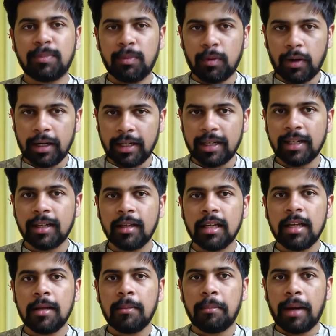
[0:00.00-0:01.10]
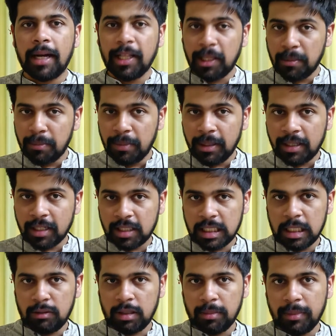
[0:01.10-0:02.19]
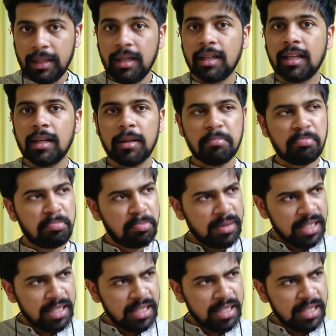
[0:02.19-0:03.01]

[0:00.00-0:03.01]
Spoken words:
exploited by the British government